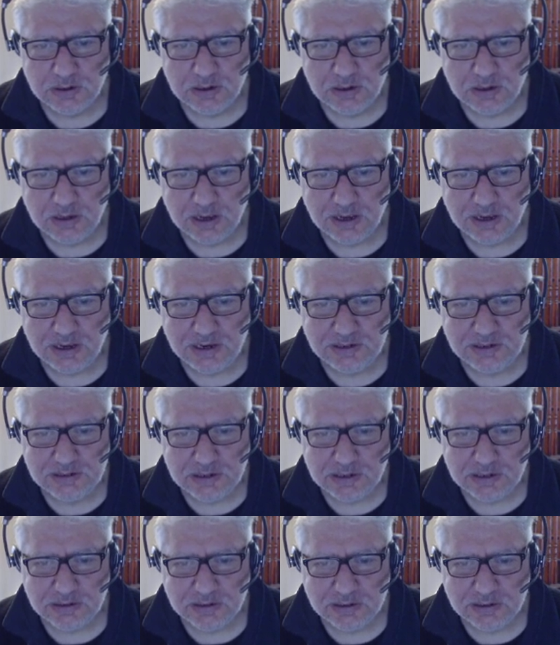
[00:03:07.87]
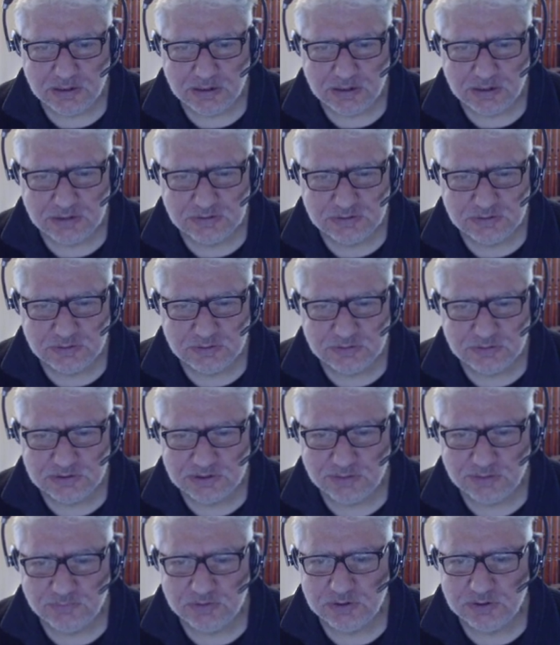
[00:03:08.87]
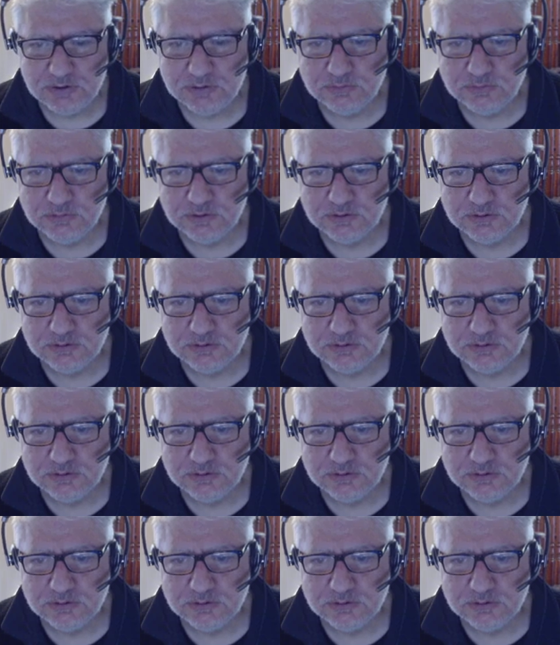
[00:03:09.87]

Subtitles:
Yeah, A data SU700.